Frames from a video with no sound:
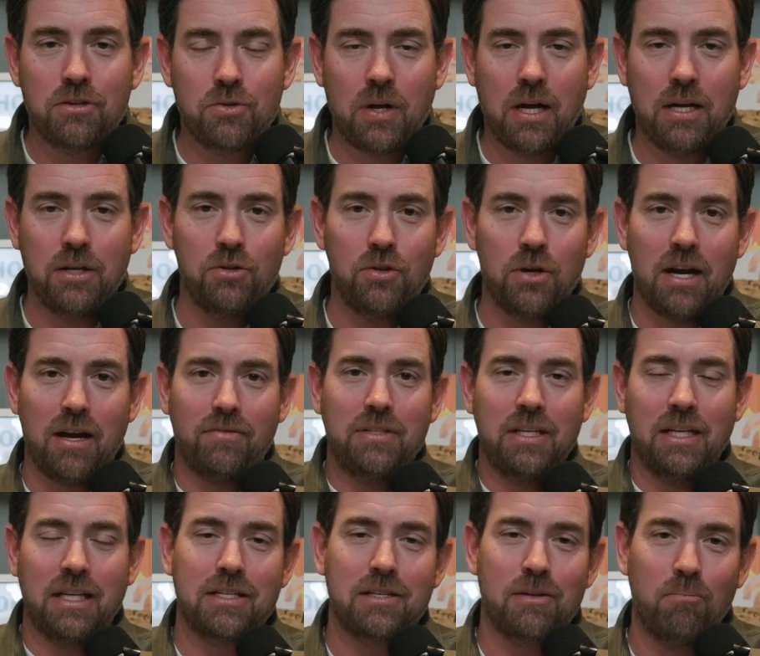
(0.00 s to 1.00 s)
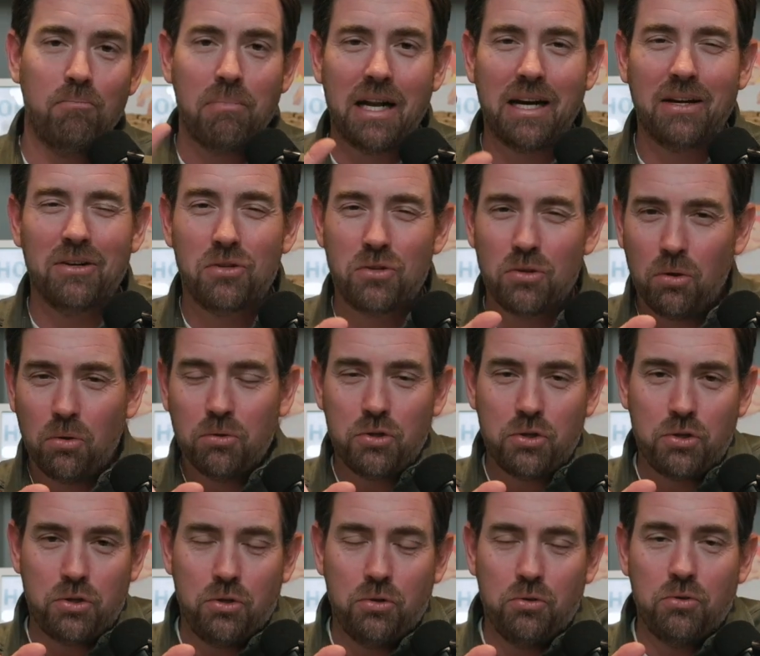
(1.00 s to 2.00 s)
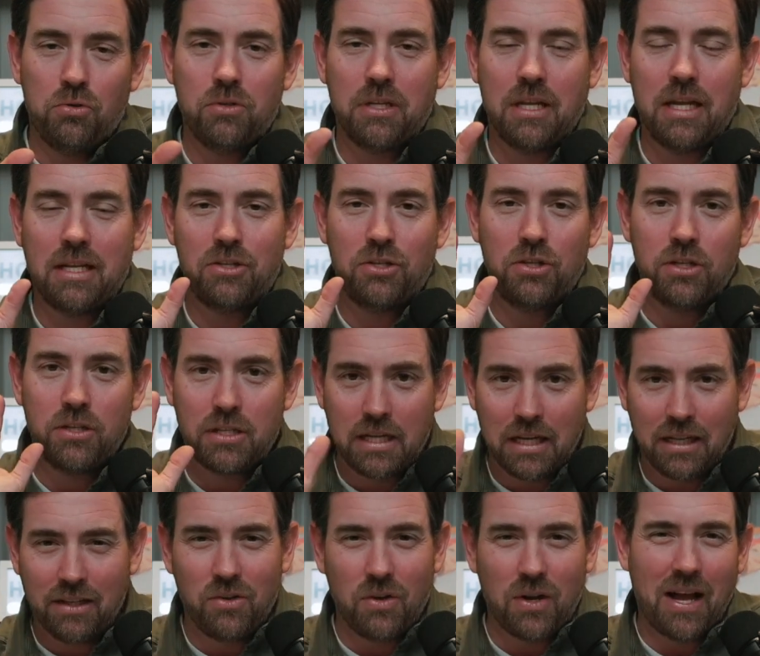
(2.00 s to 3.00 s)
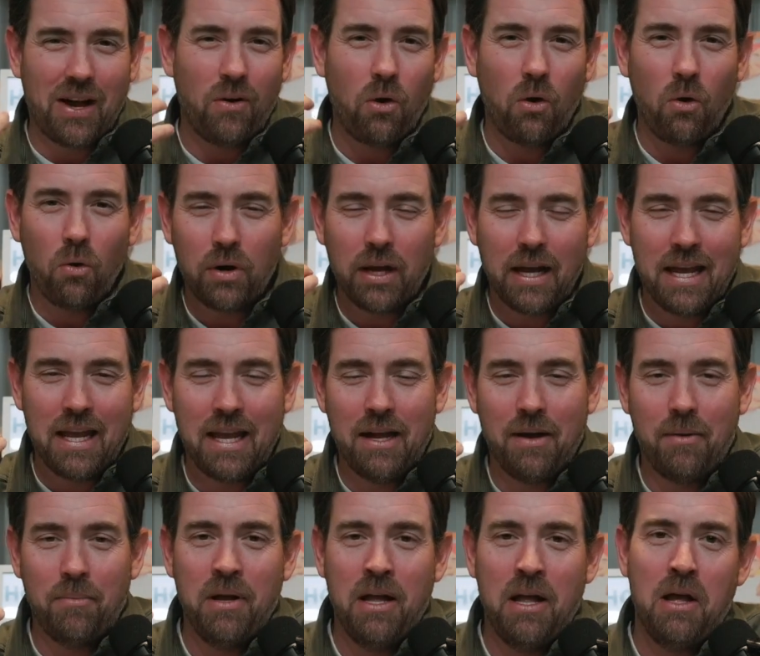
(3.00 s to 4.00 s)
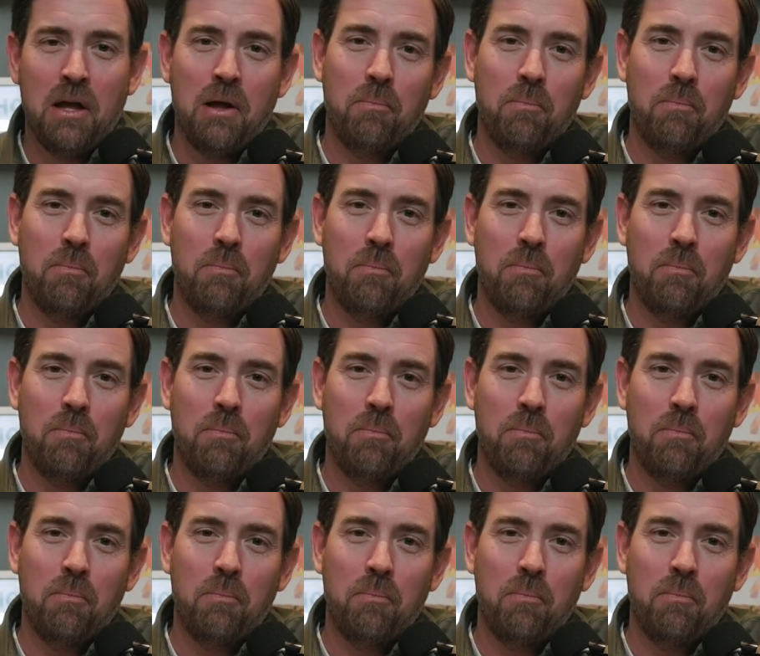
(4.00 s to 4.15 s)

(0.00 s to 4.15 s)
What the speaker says: So I do have to get some better soled shoes. That's just telling you how old I am.